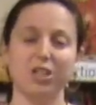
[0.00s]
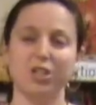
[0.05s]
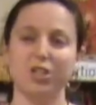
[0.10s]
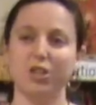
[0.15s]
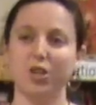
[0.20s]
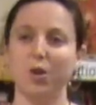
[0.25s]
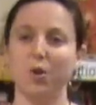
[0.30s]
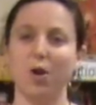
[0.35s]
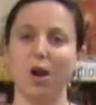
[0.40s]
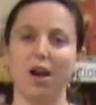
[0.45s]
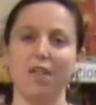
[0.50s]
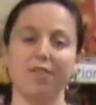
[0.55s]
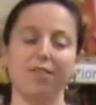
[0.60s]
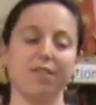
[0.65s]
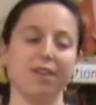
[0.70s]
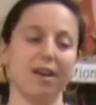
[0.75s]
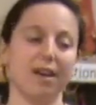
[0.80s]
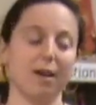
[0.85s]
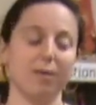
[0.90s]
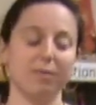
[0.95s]
So
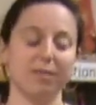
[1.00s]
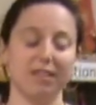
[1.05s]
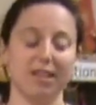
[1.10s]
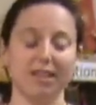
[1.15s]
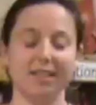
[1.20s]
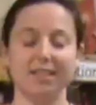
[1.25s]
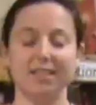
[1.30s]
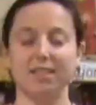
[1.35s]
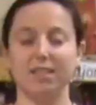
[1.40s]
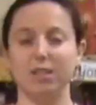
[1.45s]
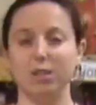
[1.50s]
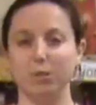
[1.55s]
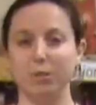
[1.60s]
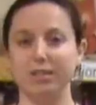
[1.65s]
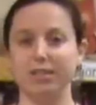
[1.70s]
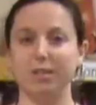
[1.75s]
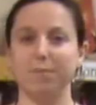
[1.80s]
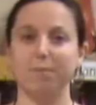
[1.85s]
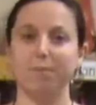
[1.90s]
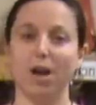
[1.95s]
I was lucky that there
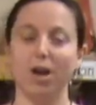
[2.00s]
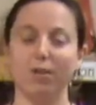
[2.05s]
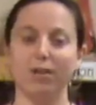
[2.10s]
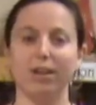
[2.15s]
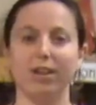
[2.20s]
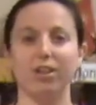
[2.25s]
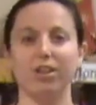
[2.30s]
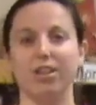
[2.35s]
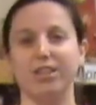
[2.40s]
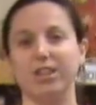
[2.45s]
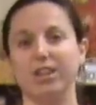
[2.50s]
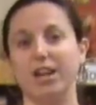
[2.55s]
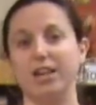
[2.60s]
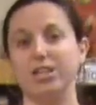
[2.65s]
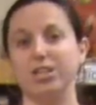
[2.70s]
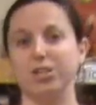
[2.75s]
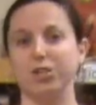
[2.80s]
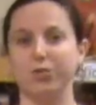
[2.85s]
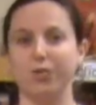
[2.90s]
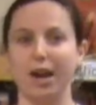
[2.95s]
was a MARC record on there
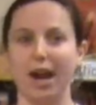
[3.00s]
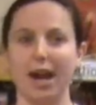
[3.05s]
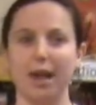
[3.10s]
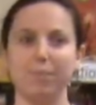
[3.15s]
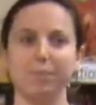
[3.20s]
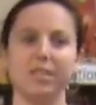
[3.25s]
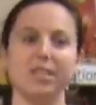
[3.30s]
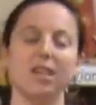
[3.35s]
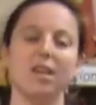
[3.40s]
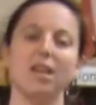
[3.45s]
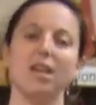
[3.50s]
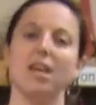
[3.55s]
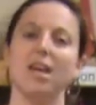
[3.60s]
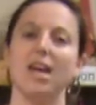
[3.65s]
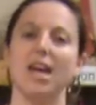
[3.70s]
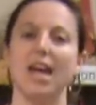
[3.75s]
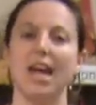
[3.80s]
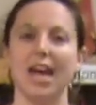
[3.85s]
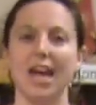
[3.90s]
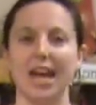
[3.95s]
I just grabbed
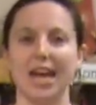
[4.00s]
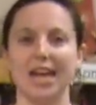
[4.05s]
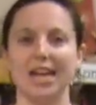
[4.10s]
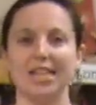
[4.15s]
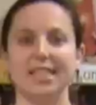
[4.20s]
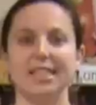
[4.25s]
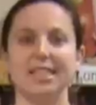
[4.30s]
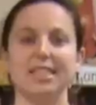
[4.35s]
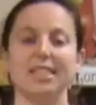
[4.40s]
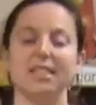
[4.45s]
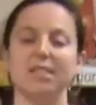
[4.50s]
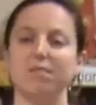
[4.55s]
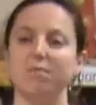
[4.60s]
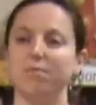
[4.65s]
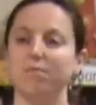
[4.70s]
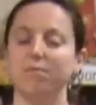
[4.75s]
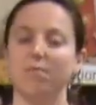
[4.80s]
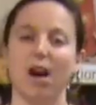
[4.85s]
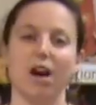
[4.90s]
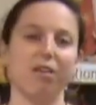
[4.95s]
and
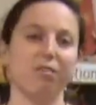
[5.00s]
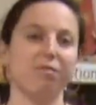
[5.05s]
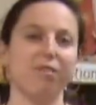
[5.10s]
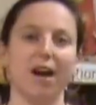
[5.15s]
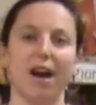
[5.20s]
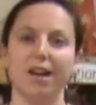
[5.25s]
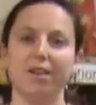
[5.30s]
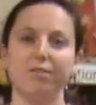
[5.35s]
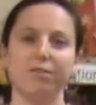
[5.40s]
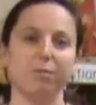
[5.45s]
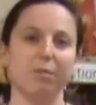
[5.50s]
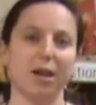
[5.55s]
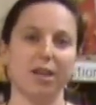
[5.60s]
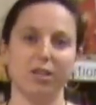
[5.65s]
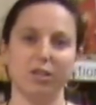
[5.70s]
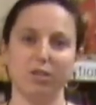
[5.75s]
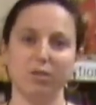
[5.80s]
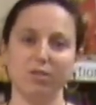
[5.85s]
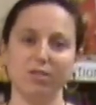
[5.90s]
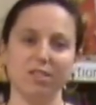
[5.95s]
modified for my
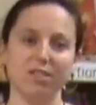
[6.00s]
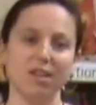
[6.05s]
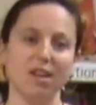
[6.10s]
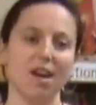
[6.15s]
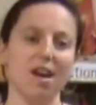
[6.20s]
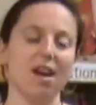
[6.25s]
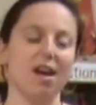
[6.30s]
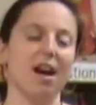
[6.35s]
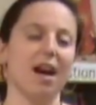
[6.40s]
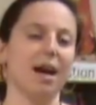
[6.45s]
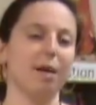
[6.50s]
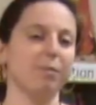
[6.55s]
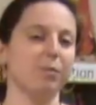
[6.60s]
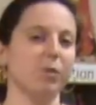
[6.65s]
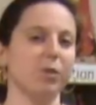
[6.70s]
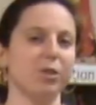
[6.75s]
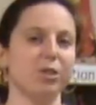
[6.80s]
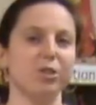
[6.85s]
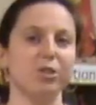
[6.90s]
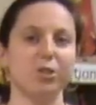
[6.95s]
use. I'm
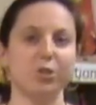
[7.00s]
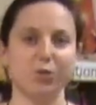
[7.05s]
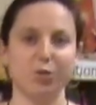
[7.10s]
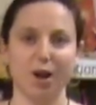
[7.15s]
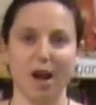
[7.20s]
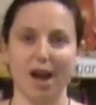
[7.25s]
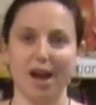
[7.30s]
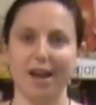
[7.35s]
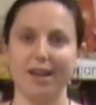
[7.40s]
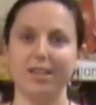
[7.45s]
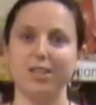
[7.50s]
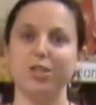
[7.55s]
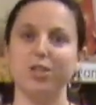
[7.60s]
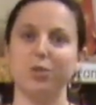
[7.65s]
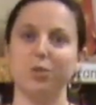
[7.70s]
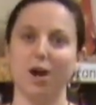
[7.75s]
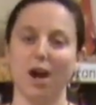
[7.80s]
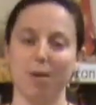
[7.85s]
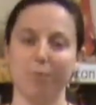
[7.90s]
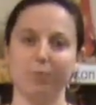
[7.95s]
going to try
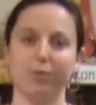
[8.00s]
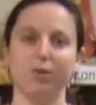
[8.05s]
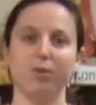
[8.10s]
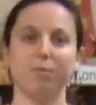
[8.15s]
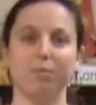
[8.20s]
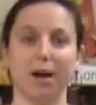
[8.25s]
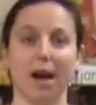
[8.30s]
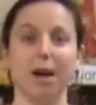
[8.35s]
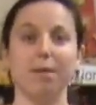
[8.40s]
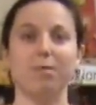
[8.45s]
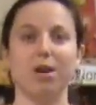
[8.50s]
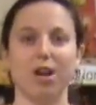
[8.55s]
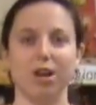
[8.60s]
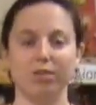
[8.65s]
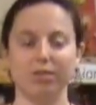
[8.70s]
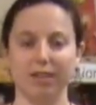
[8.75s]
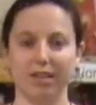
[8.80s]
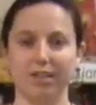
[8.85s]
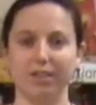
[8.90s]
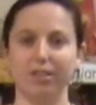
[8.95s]
to upload my
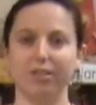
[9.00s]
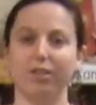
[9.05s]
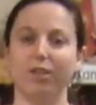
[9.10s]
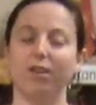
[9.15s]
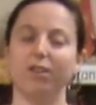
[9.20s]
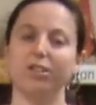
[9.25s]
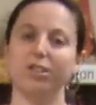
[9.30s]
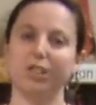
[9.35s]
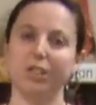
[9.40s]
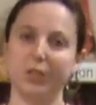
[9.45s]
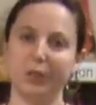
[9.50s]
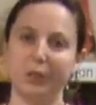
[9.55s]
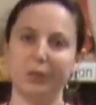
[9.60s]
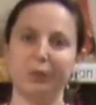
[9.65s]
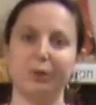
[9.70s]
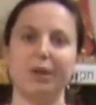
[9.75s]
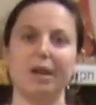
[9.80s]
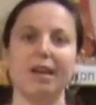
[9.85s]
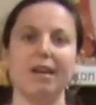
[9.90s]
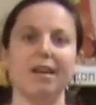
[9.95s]
MARC record
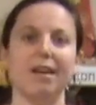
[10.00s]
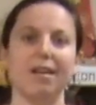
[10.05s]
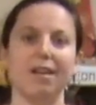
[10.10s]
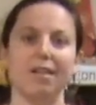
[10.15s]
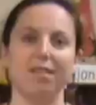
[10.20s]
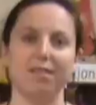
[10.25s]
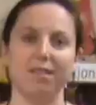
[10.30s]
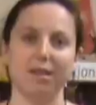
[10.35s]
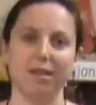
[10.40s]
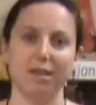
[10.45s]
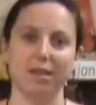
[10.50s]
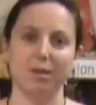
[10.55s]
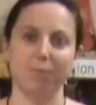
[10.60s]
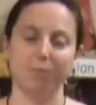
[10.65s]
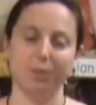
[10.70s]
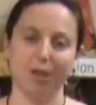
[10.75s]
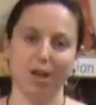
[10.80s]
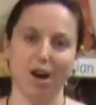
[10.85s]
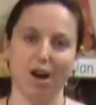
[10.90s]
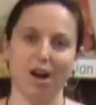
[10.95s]
onto the
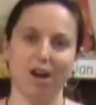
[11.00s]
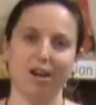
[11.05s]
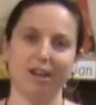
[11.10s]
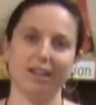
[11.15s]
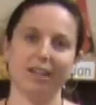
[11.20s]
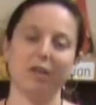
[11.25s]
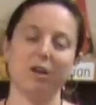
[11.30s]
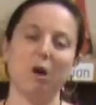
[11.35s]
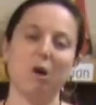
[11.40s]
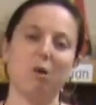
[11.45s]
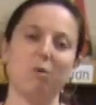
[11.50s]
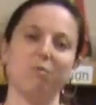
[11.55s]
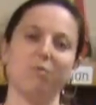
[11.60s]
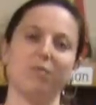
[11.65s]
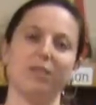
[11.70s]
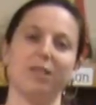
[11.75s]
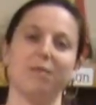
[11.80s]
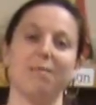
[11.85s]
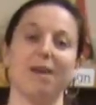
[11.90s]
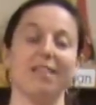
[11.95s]
blog and
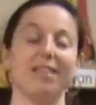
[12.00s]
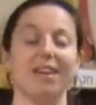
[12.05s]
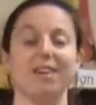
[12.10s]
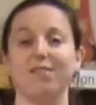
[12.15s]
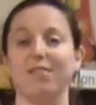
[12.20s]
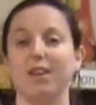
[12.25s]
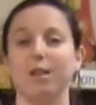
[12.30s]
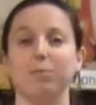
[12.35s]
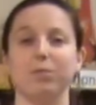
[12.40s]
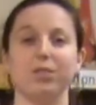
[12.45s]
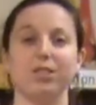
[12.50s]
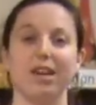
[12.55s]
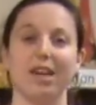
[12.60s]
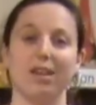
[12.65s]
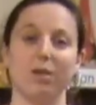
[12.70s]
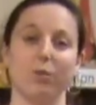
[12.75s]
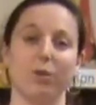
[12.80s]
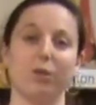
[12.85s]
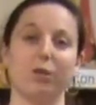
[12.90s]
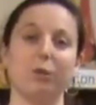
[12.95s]
hopefully make that available to
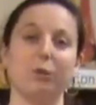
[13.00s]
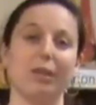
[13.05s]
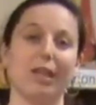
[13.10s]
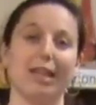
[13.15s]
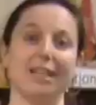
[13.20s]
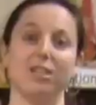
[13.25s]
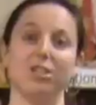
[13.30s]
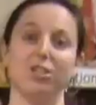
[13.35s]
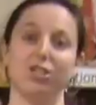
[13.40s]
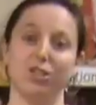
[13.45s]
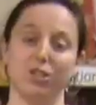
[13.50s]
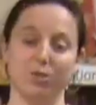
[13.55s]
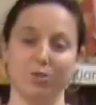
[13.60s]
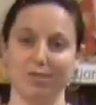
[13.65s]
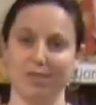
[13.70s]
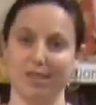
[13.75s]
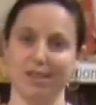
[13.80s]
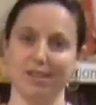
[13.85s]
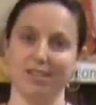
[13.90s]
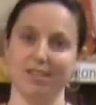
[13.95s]
anyone who'd like to
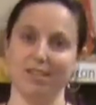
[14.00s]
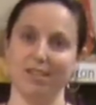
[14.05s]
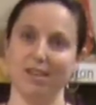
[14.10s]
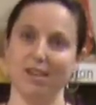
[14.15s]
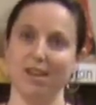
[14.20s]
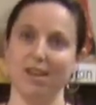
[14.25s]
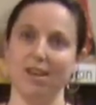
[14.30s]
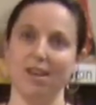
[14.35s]
use it.